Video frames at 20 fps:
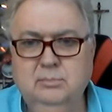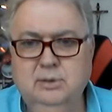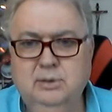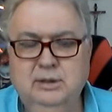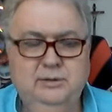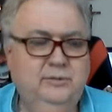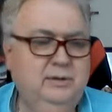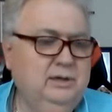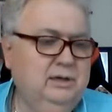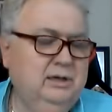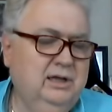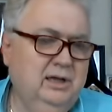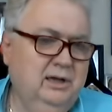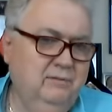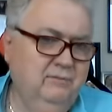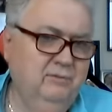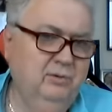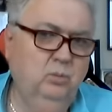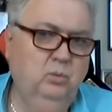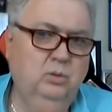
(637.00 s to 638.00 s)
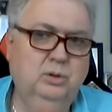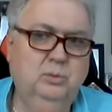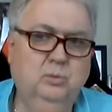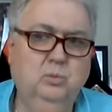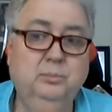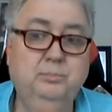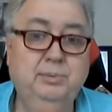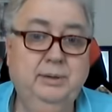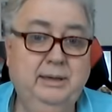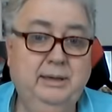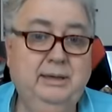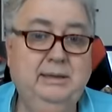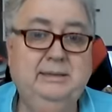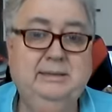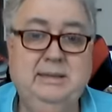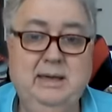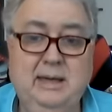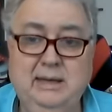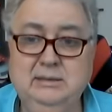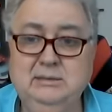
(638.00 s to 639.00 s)
And then everyone would pay
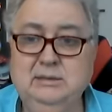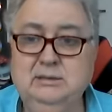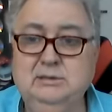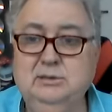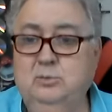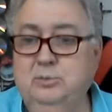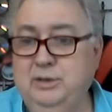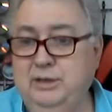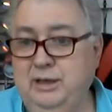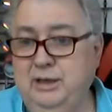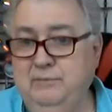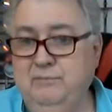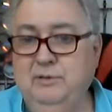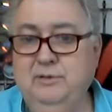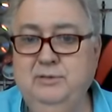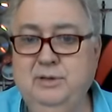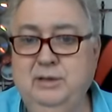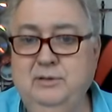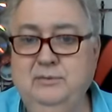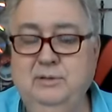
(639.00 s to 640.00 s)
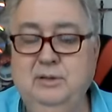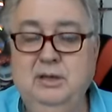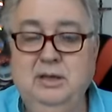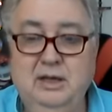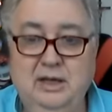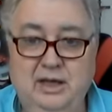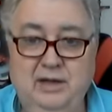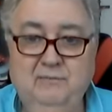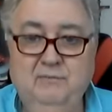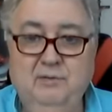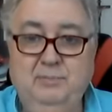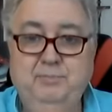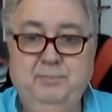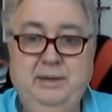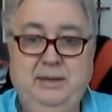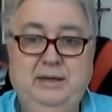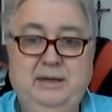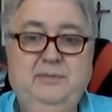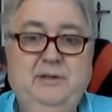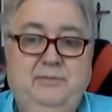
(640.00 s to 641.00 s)
taxes on everything. Every
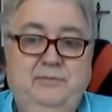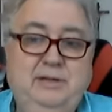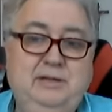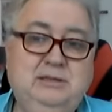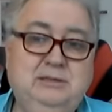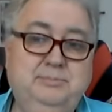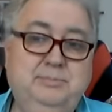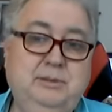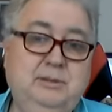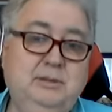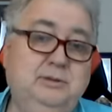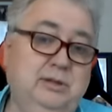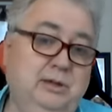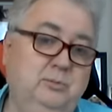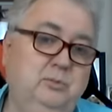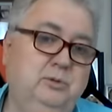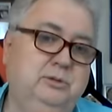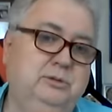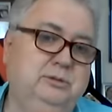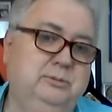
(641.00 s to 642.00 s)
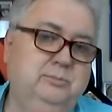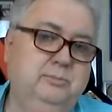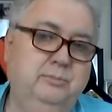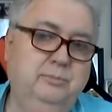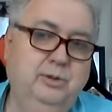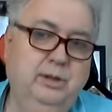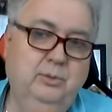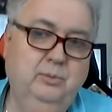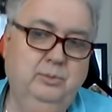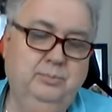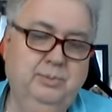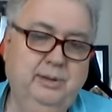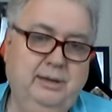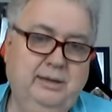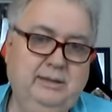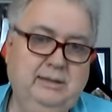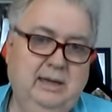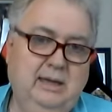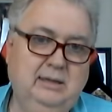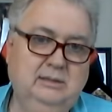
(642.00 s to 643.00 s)
penny that they spend, they would pay
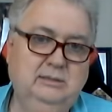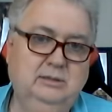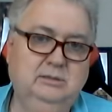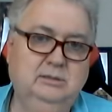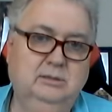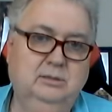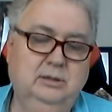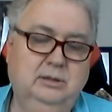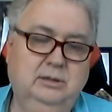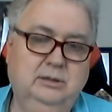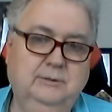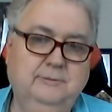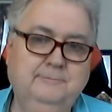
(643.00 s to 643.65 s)
taxes on it.